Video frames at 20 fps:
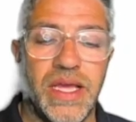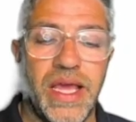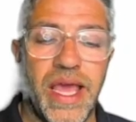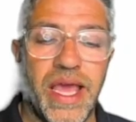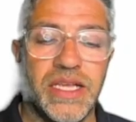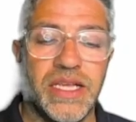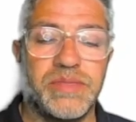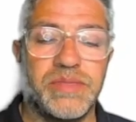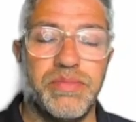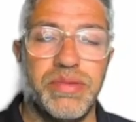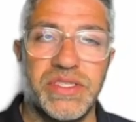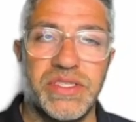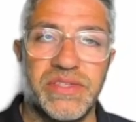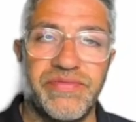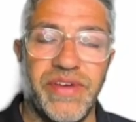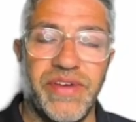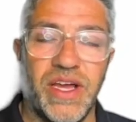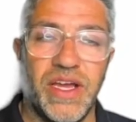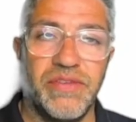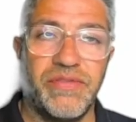x plus
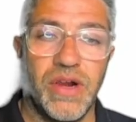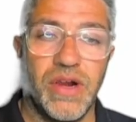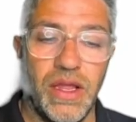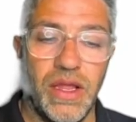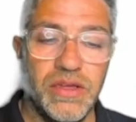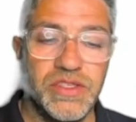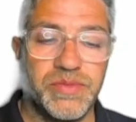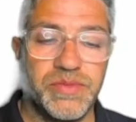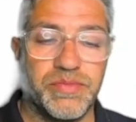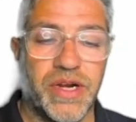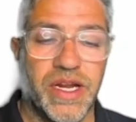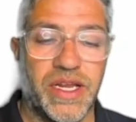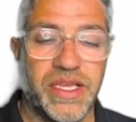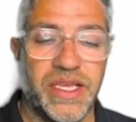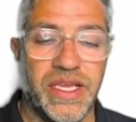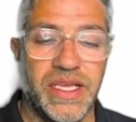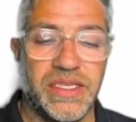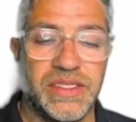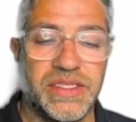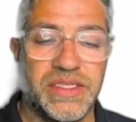5 close
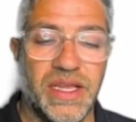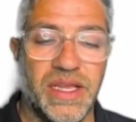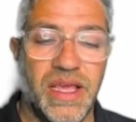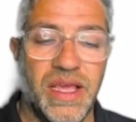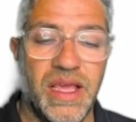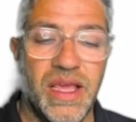brackets